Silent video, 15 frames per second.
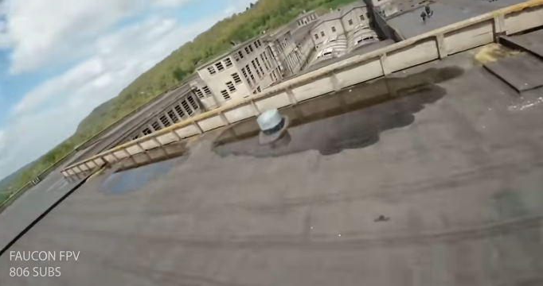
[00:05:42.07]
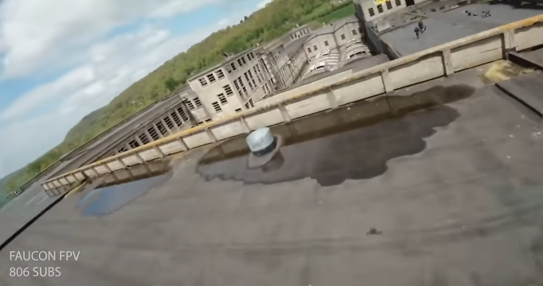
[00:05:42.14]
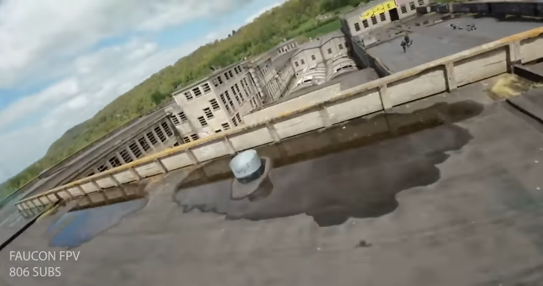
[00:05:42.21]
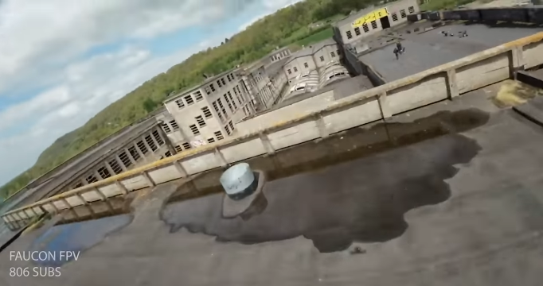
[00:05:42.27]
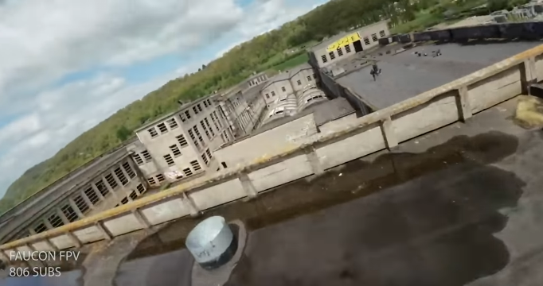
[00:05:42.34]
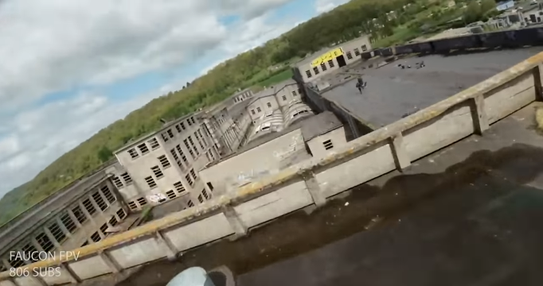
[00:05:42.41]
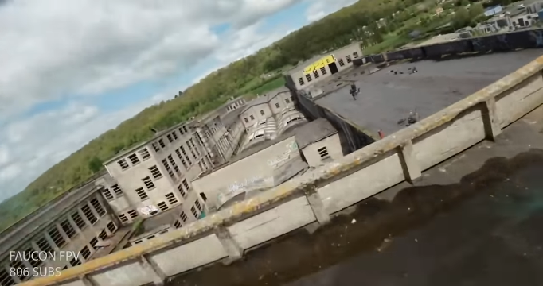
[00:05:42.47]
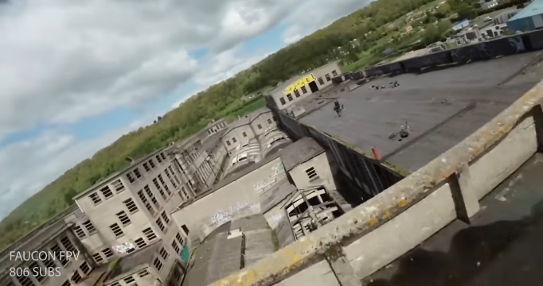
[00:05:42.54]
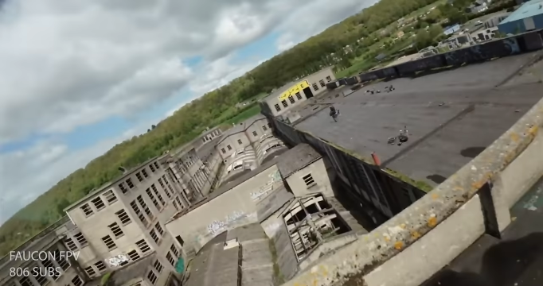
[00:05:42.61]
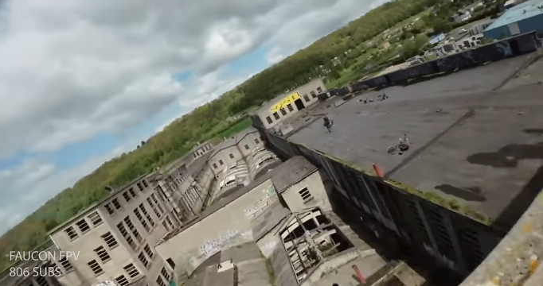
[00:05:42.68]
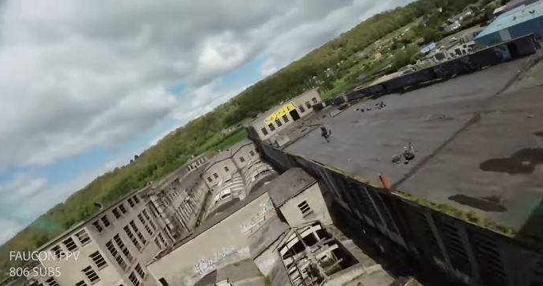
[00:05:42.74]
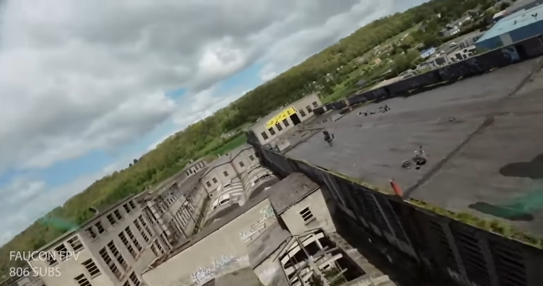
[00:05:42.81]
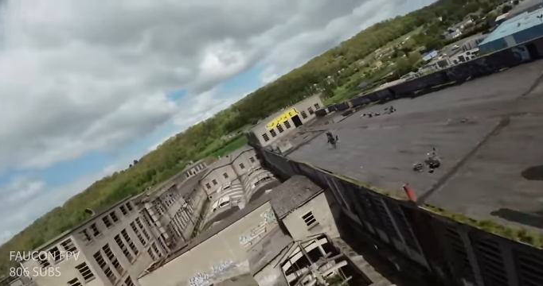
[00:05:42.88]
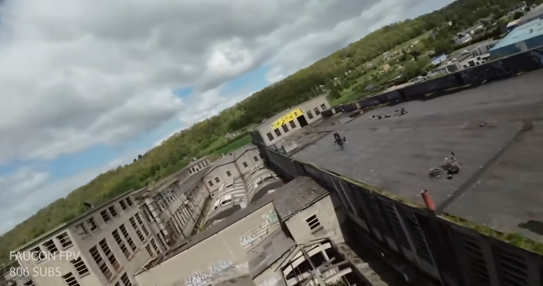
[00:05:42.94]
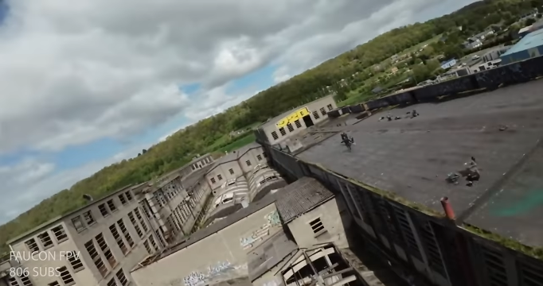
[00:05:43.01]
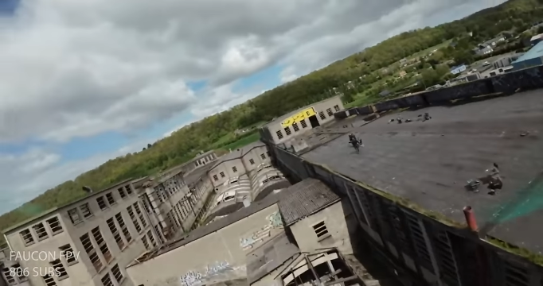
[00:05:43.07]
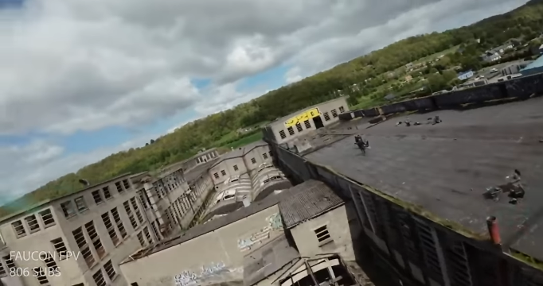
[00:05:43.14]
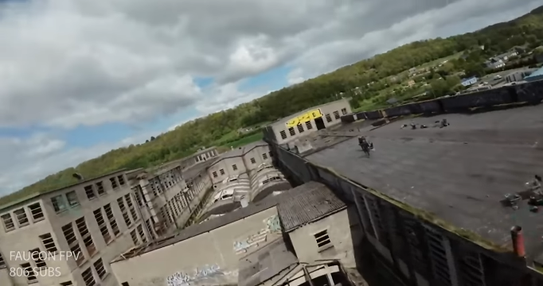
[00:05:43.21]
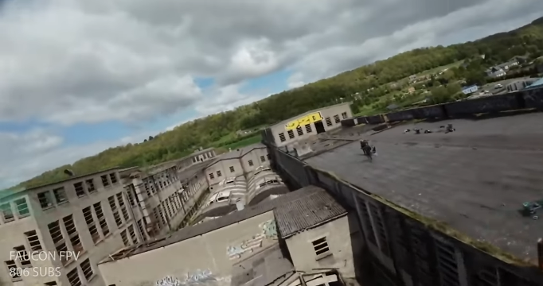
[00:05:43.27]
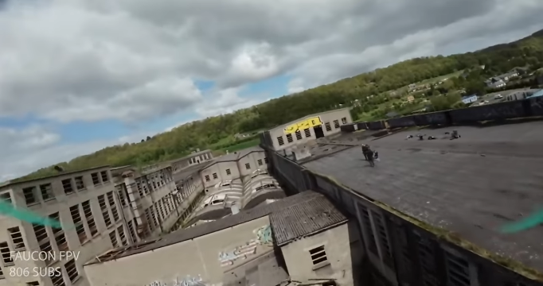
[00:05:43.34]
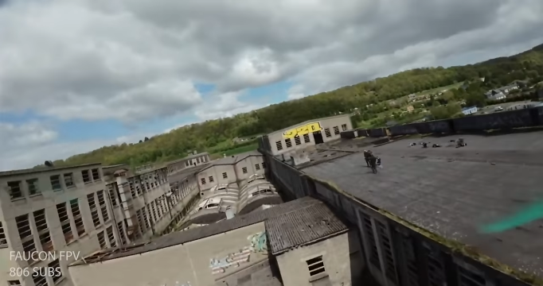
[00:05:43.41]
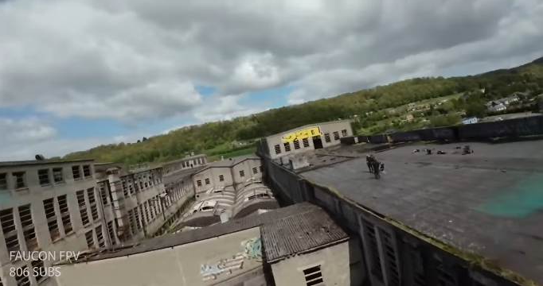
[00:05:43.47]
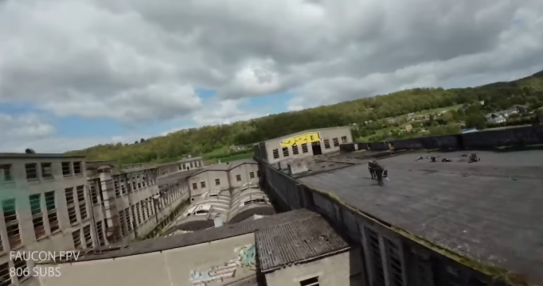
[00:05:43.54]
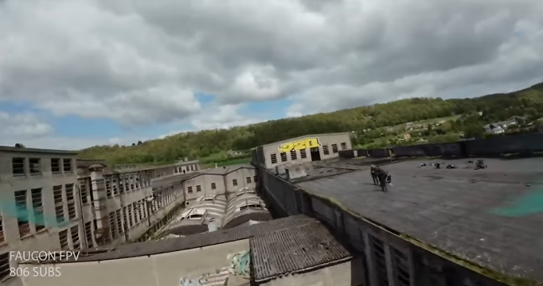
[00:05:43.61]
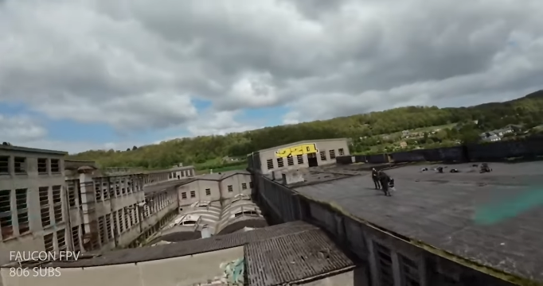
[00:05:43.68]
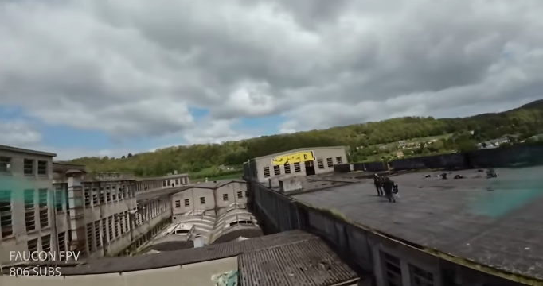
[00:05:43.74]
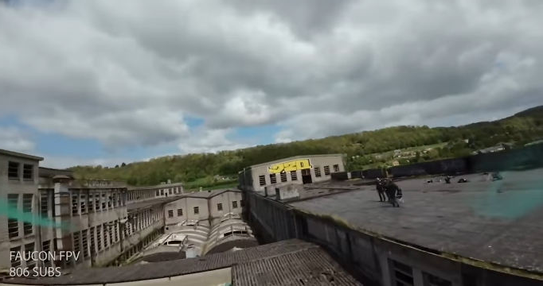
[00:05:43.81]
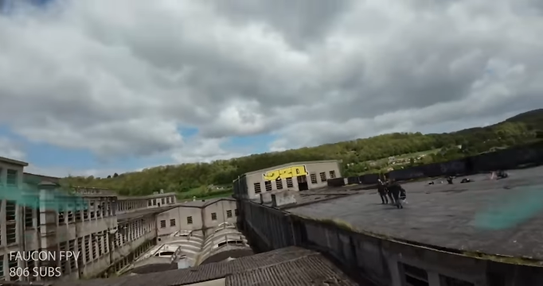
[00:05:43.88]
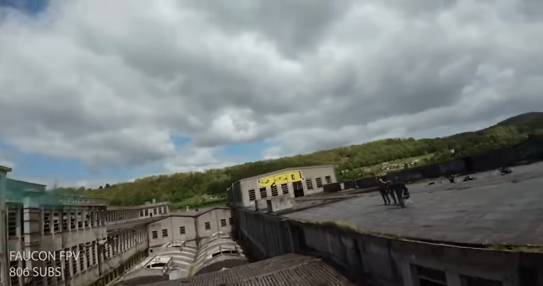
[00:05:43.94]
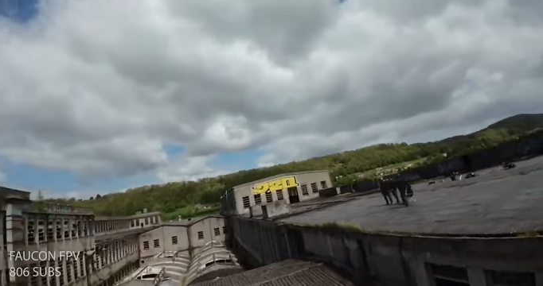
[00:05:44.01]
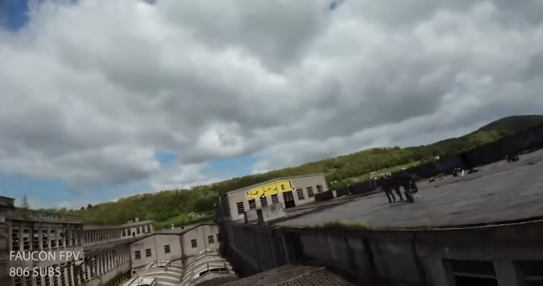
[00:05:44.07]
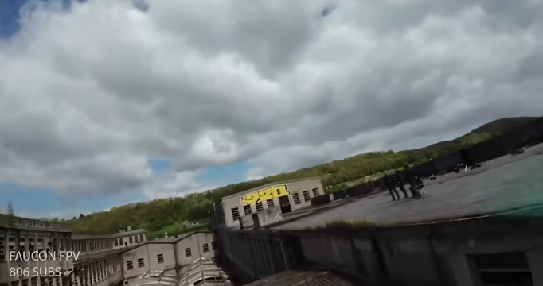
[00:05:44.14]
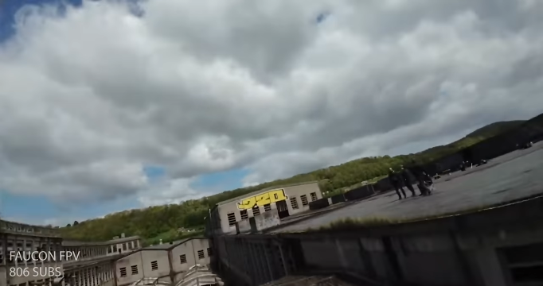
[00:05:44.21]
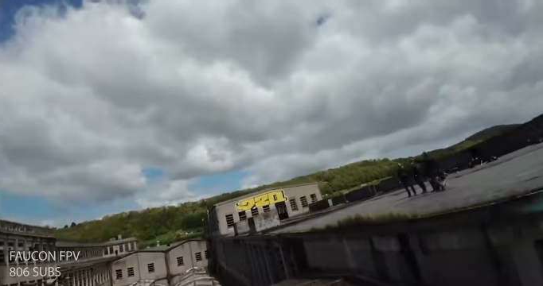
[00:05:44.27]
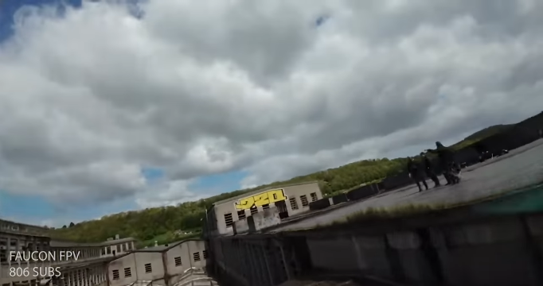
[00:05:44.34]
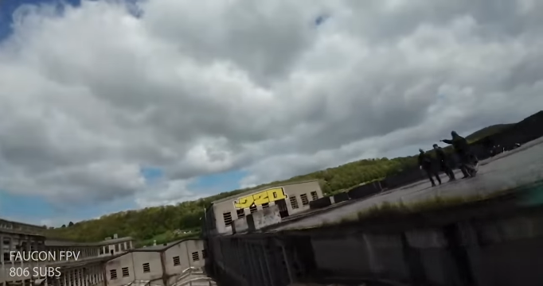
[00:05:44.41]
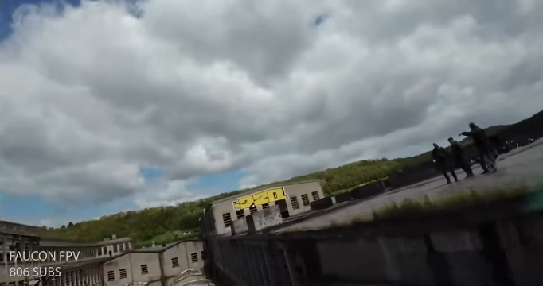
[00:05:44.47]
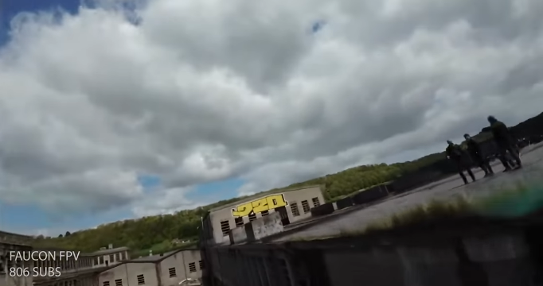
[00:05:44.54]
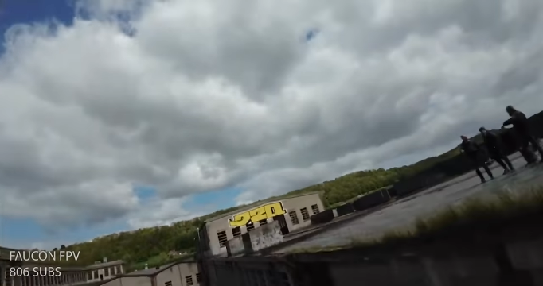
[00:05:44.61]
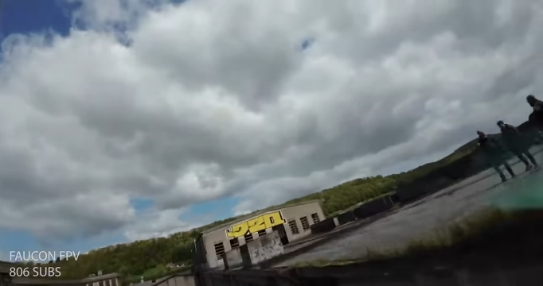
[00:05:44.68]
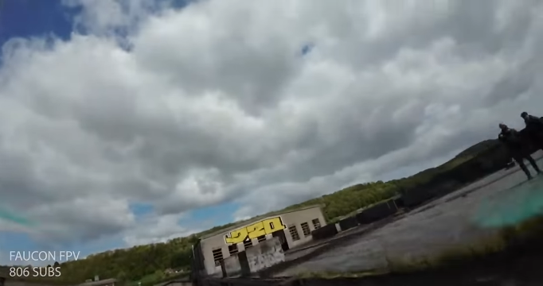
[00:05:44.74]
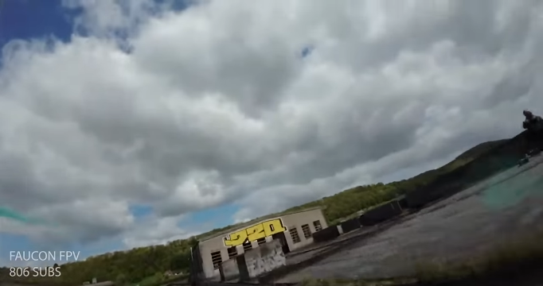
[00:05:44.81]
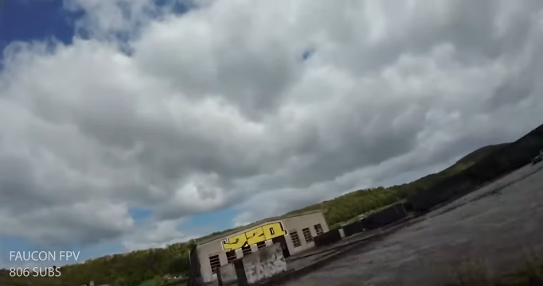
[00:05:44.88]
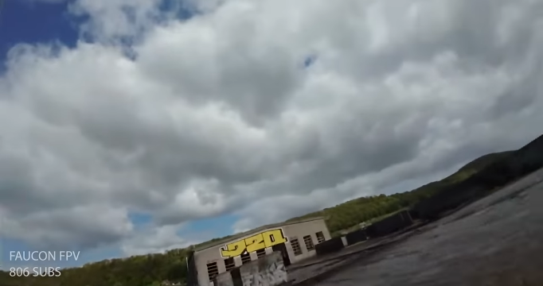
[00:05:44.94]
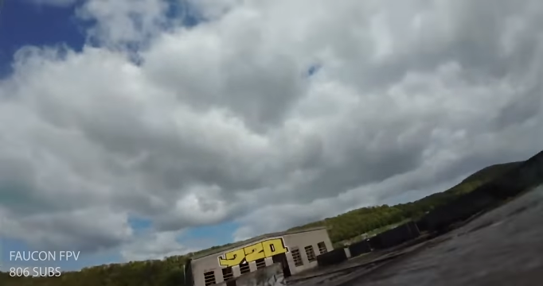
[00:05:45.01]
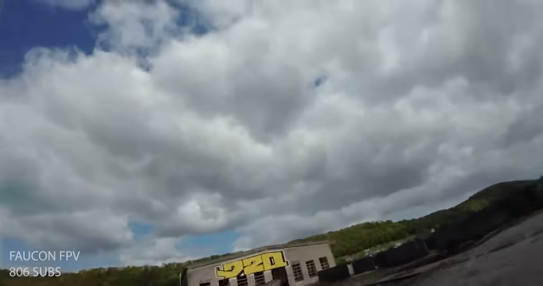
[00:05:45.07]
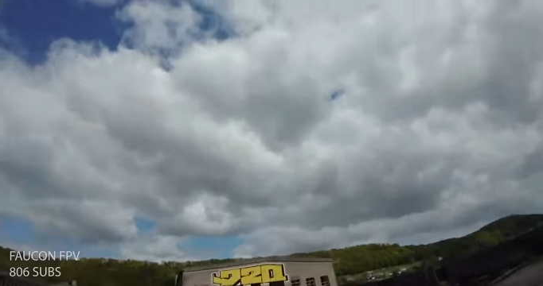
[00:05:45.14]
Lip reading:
Nobody's mouth can be seen.